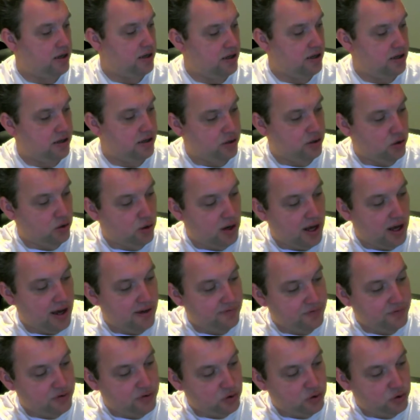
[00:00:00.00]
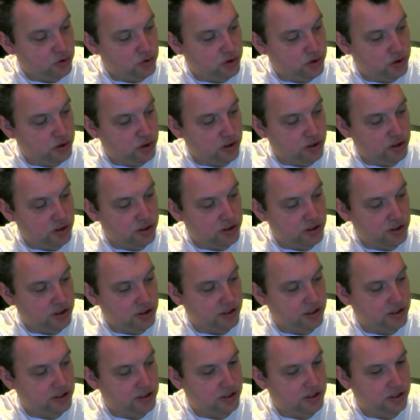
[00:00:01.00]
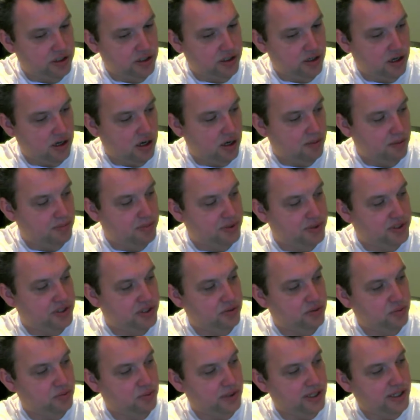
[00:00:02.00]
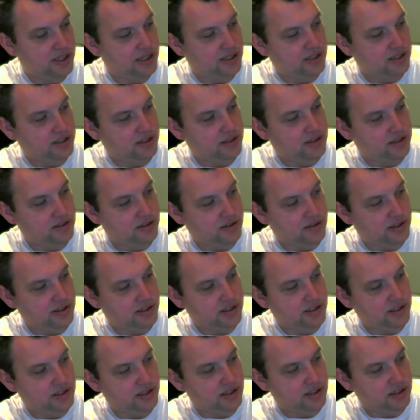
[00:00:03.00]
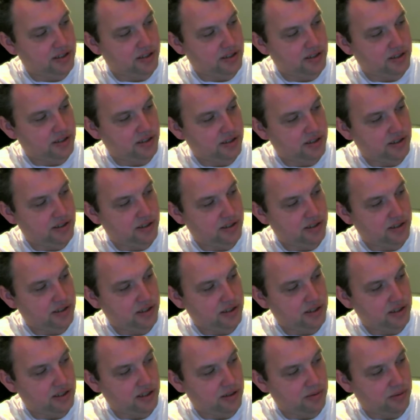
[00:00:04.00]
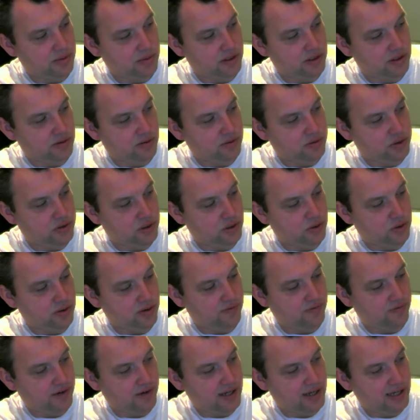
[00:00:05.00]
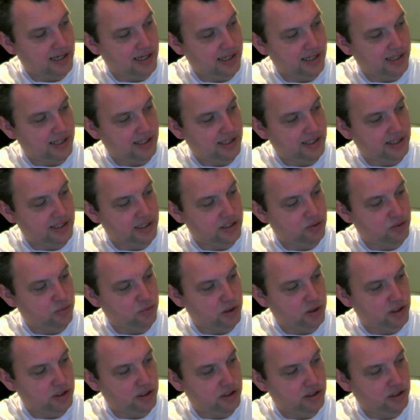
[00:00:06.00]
you have to turn it the opposite way. So let's see. There we go. So if I click this one,